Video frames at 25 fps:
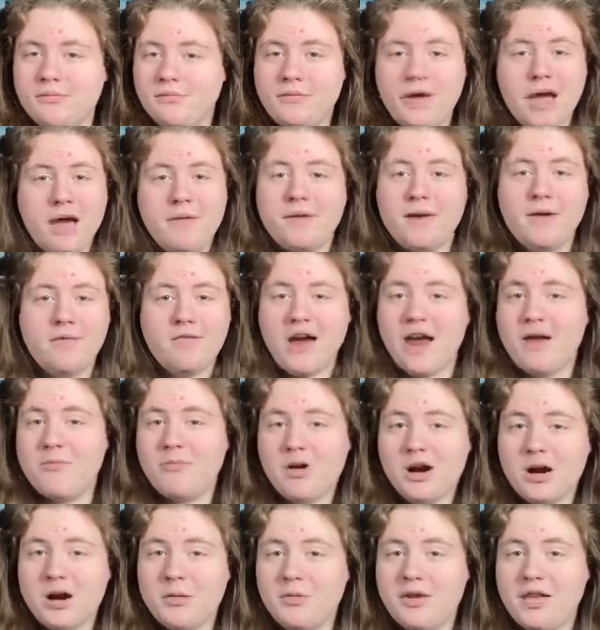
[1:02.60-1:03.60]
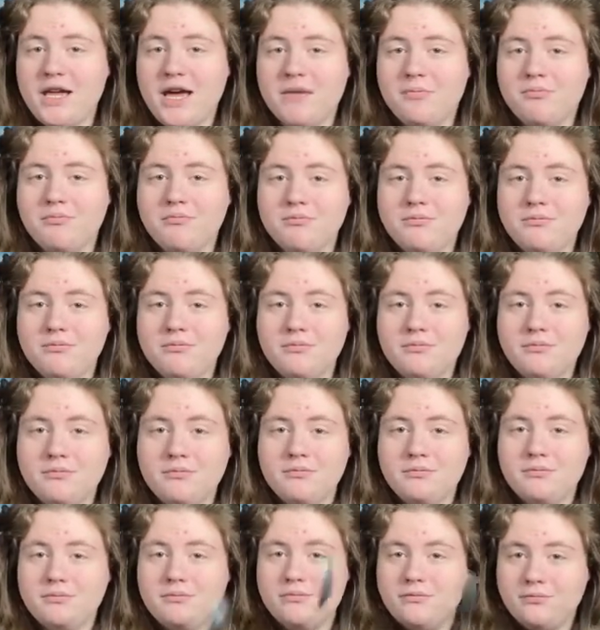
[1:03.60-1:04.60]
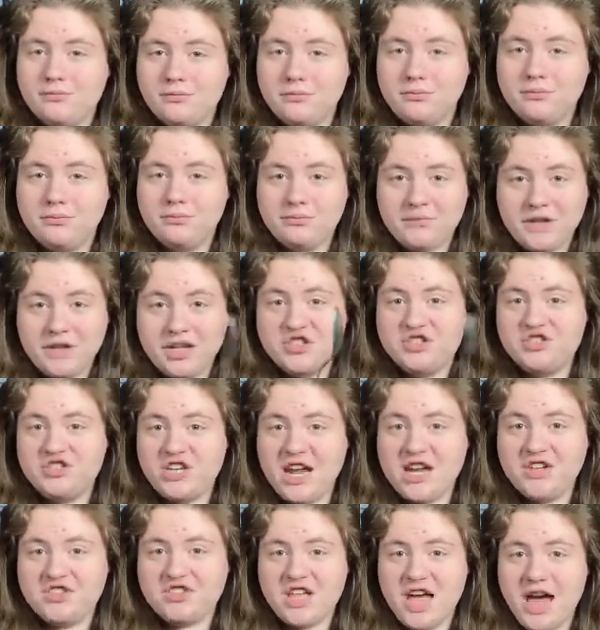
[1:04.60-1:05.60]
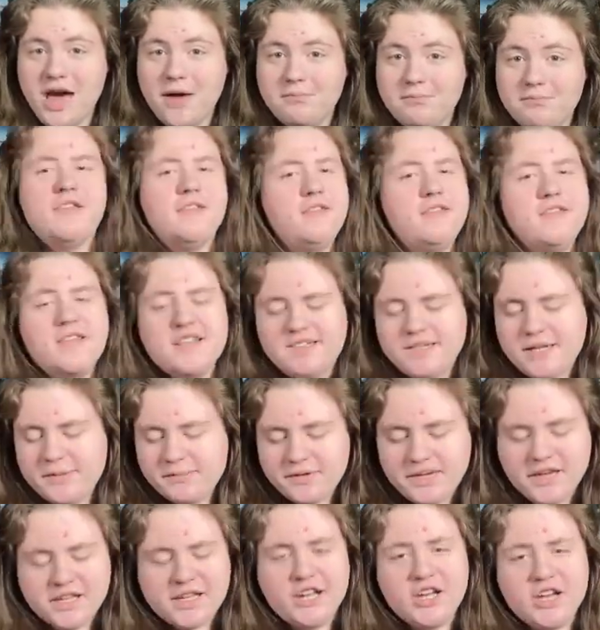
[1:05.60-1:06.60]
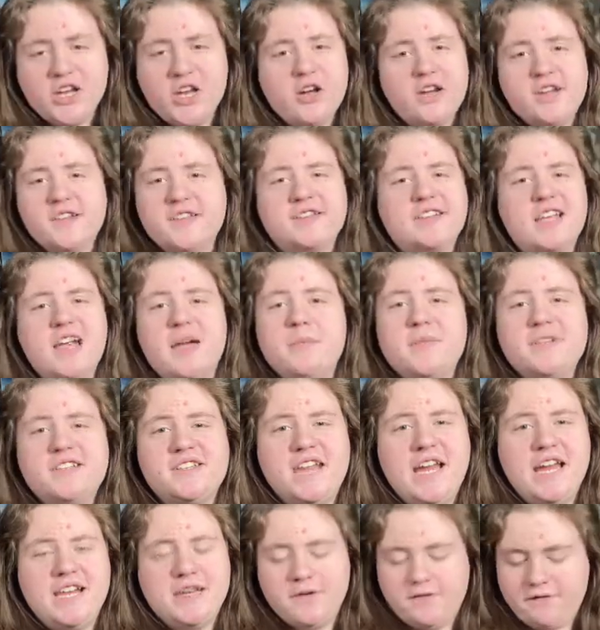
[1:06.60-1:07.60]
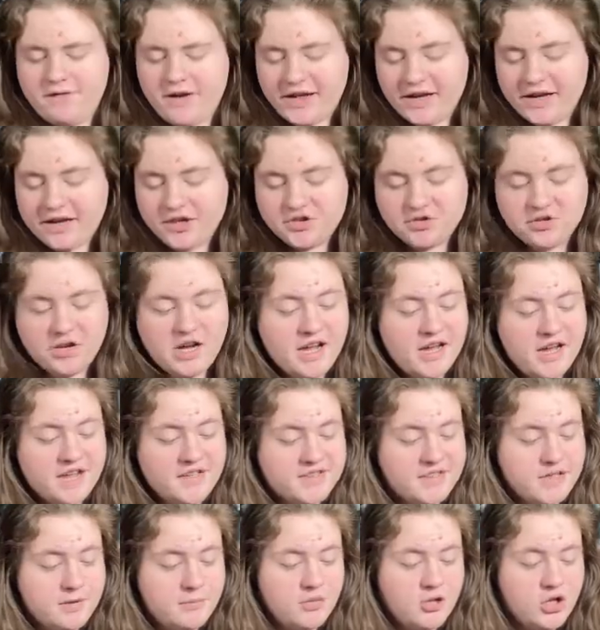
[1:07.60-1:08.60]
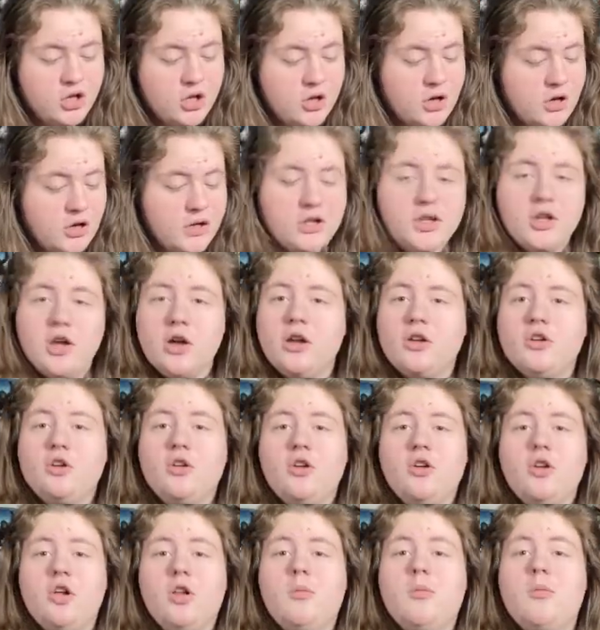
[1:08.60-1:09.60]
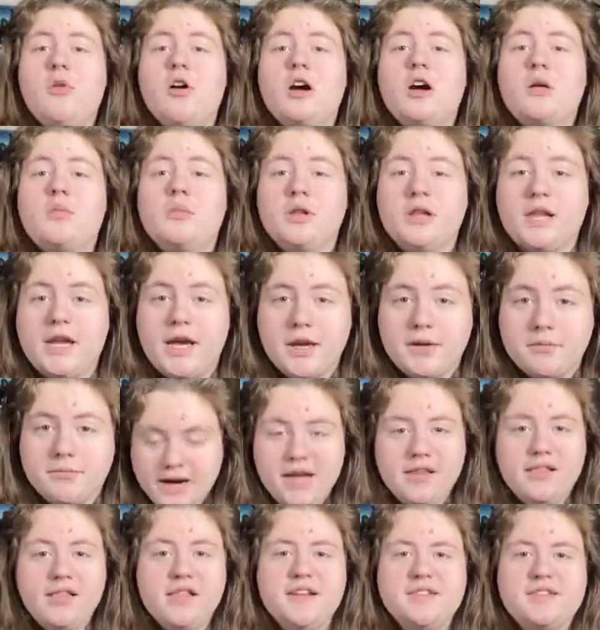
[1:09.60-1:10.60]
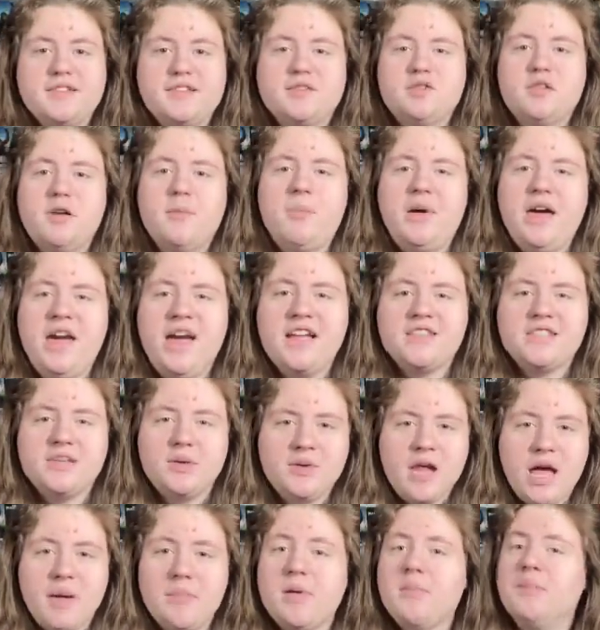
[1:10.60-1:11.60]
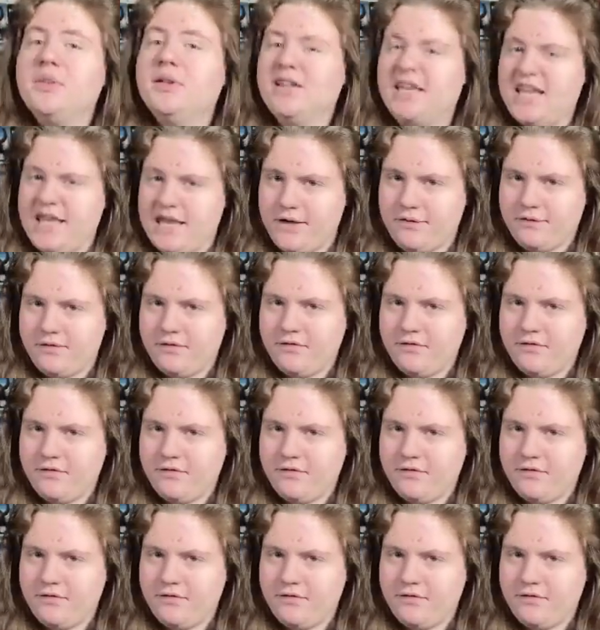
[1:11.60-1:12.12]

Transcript: I've never had Marmalade. Let's change that. This seems like a good time as any to finally try some good old Marmalade. At least that's what Paddington would have me believe.